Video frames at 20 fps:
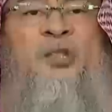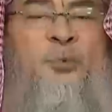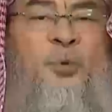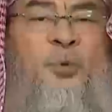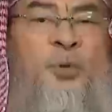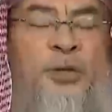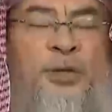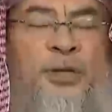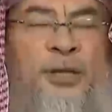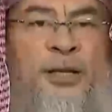
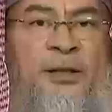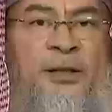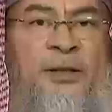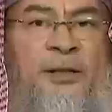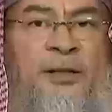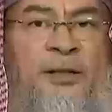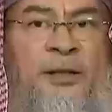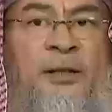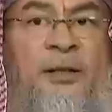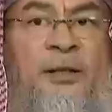supporting it.
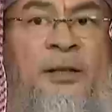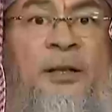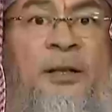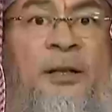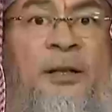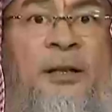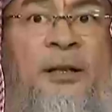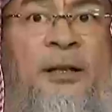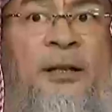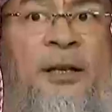
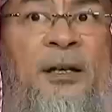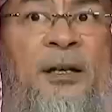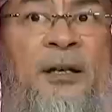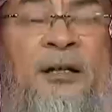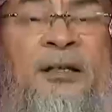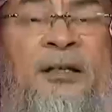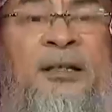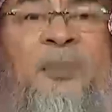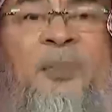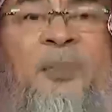
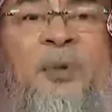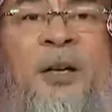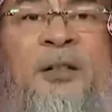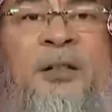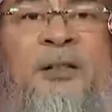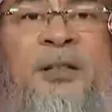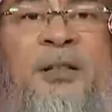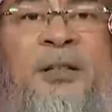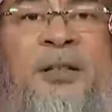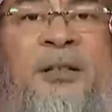In the
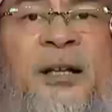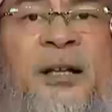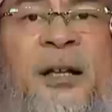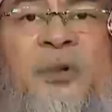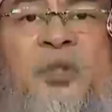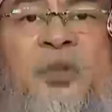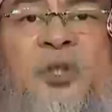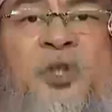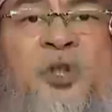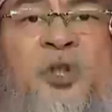subcontinent,
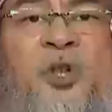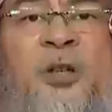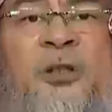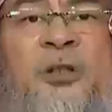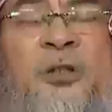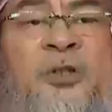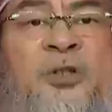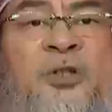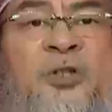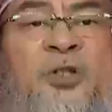I was
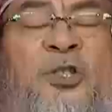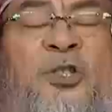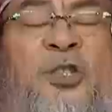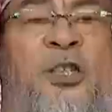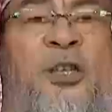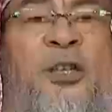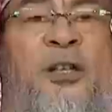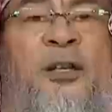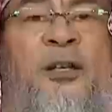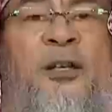shocked to
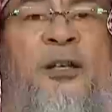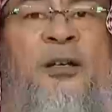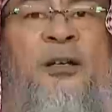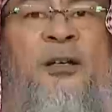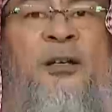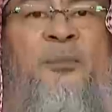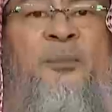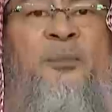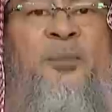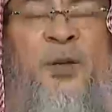see
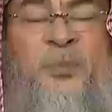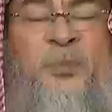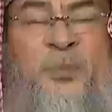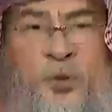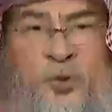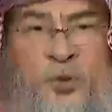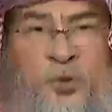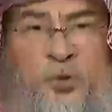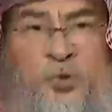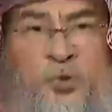
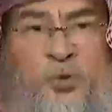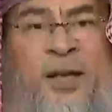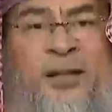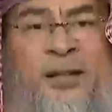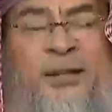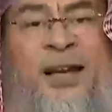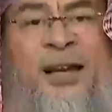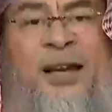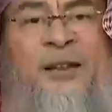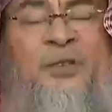people who do
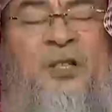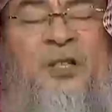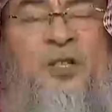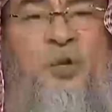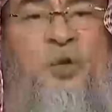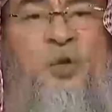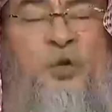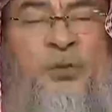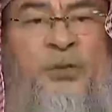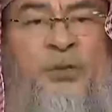not have
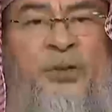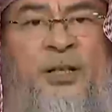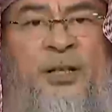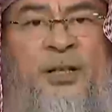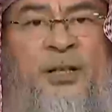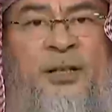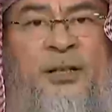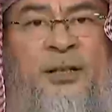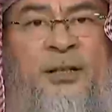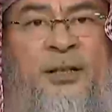this
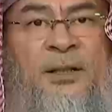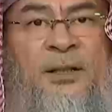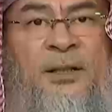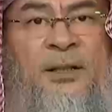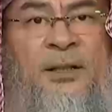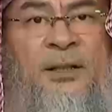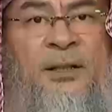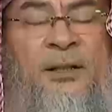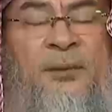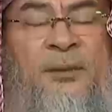kufi,
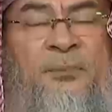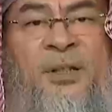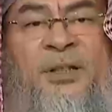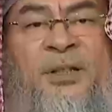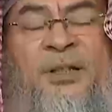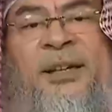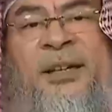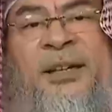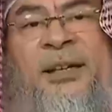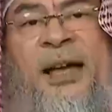
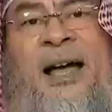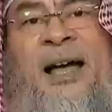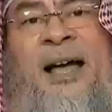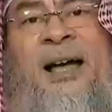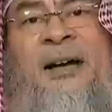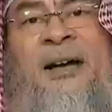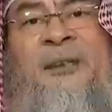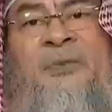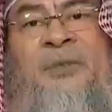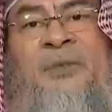but they
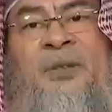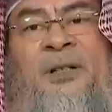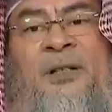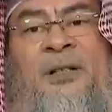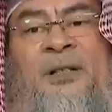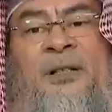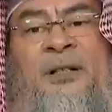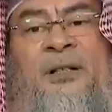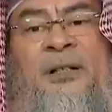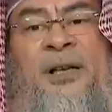have
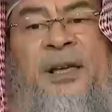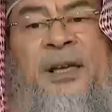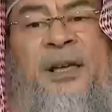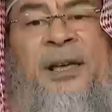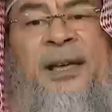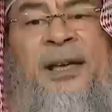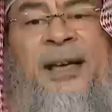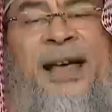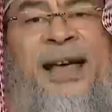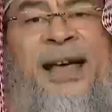
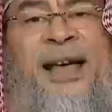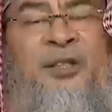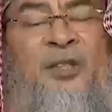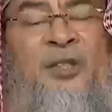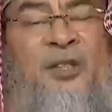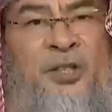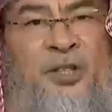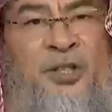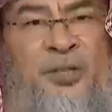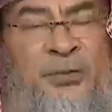a
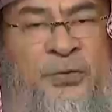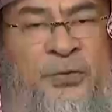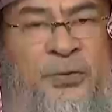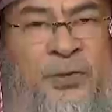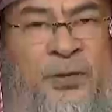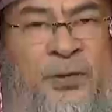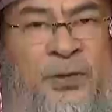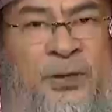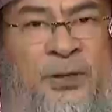handkerchief